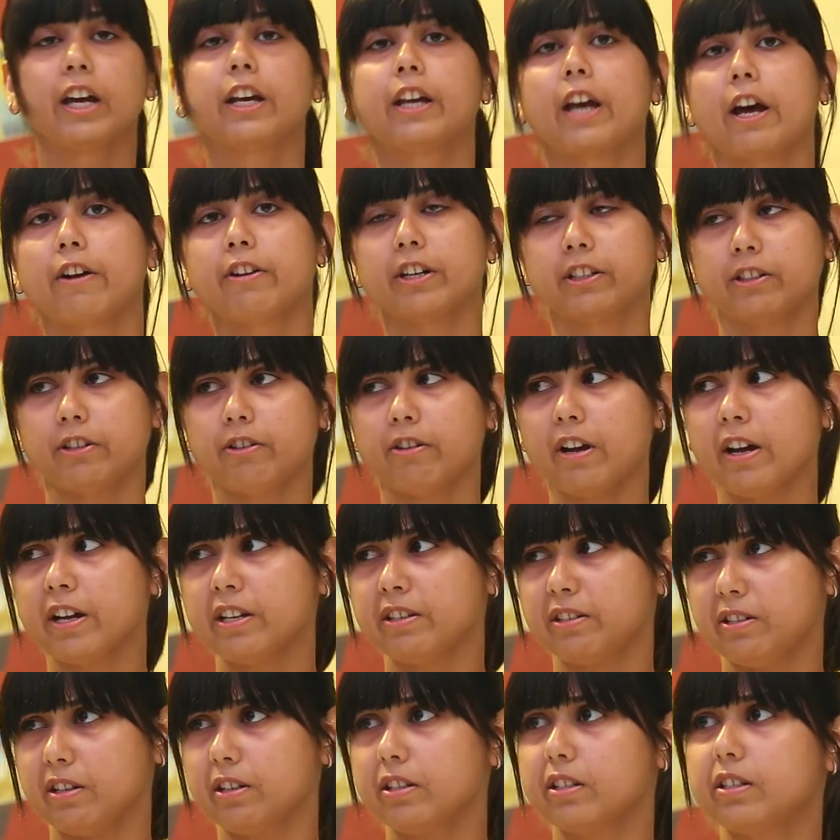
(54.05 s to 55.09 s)

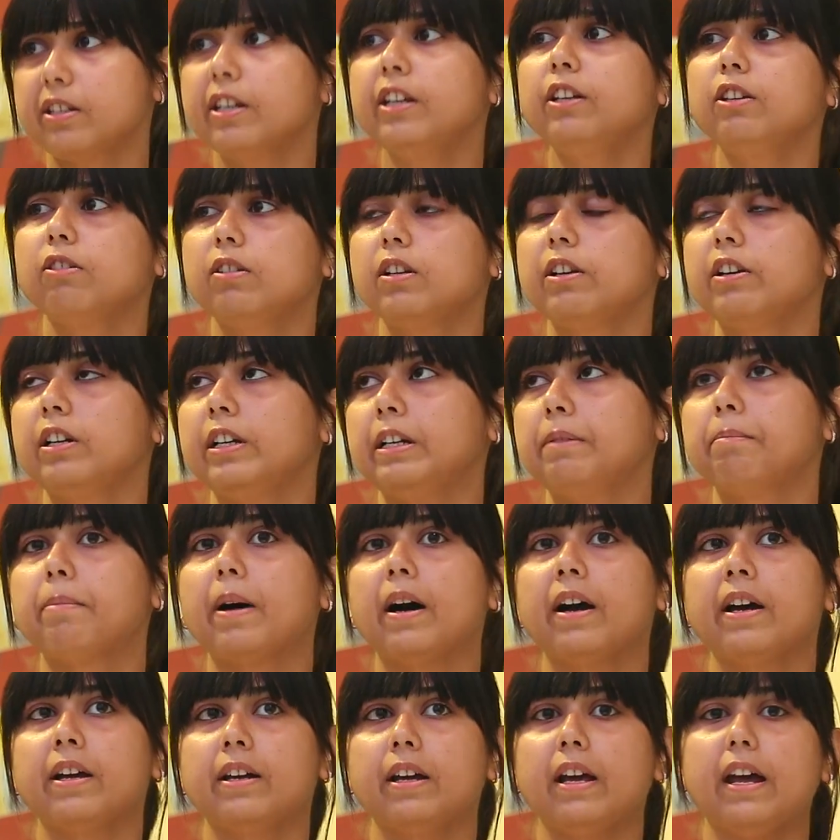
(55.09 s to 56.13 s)
characterized singularly
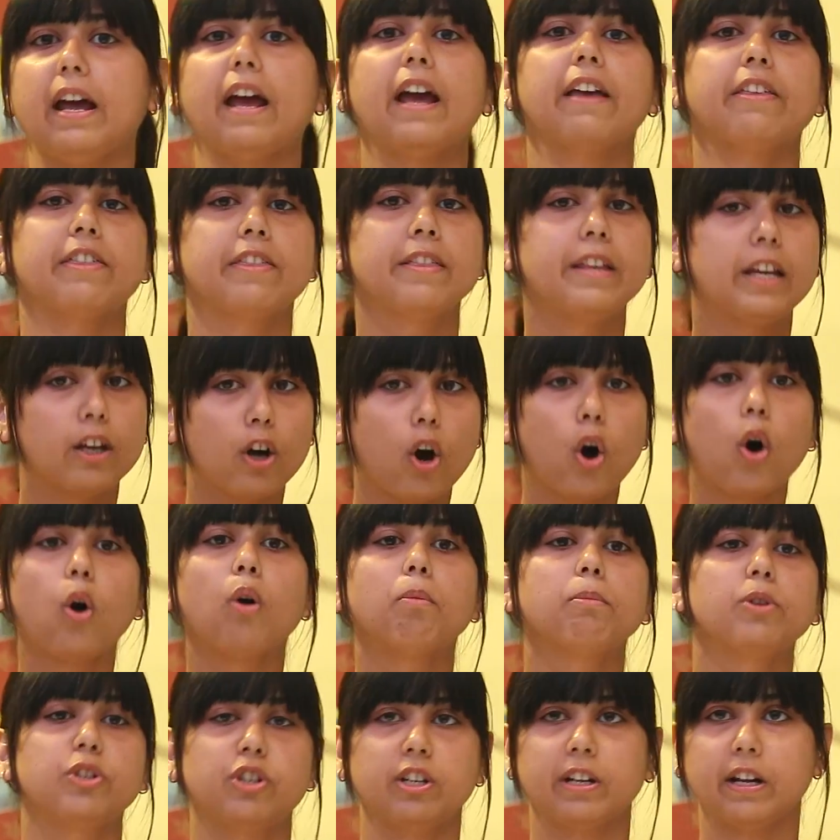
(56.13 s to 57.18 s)
by ethnic
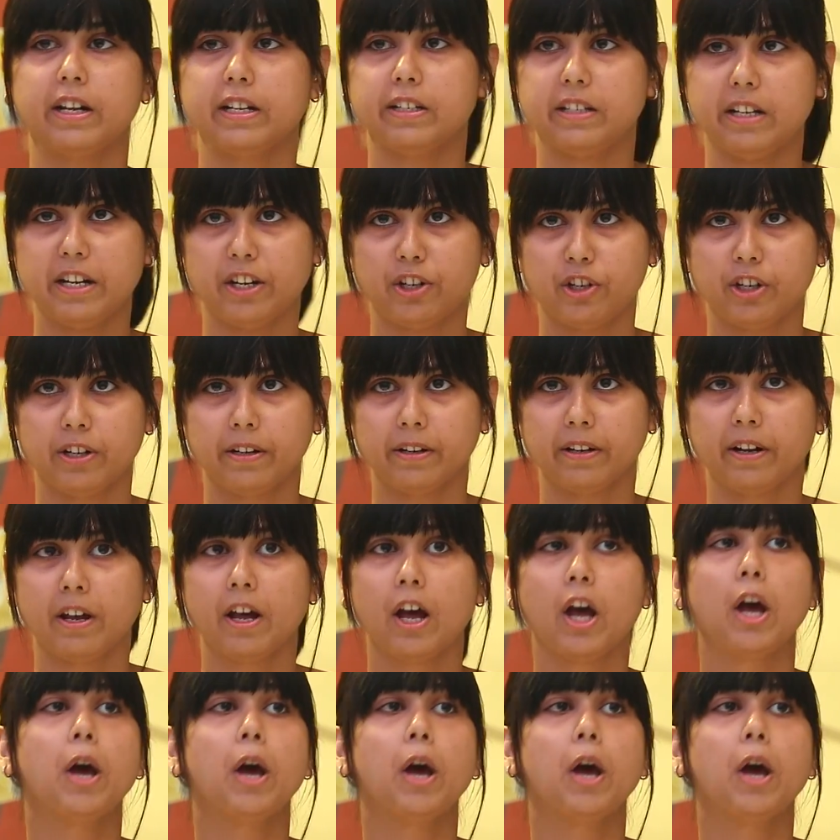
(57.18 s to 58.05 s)
homogenization,